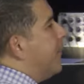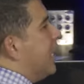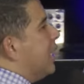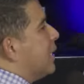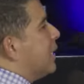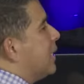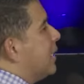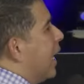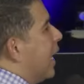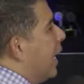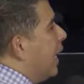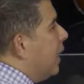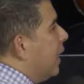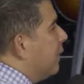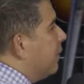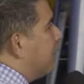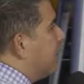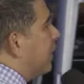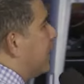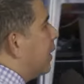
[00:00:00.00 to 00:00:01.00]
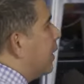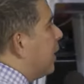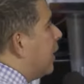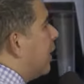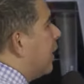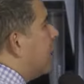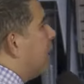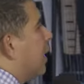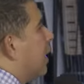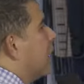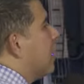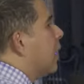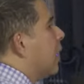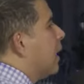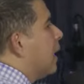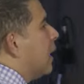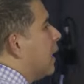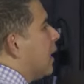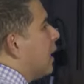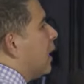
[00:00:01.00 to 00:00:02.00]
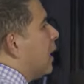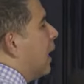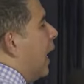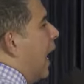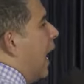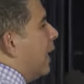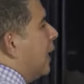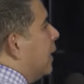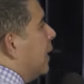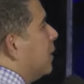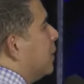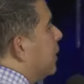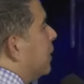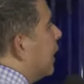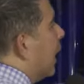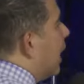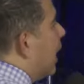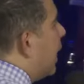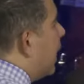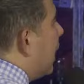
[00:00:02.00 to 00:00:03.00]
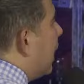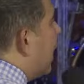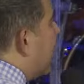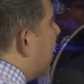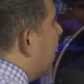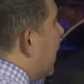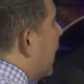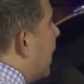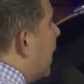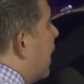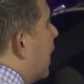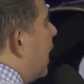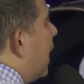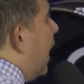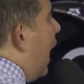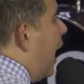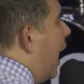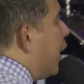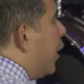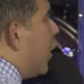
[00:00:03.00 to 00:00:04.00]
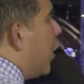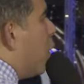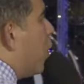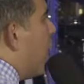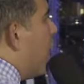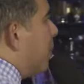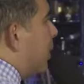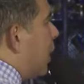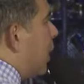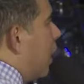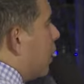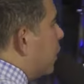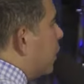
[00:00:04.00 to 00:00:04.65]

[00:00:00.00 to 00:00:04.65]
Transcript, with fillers: saved. Hallelujah. I don't know who I'm talking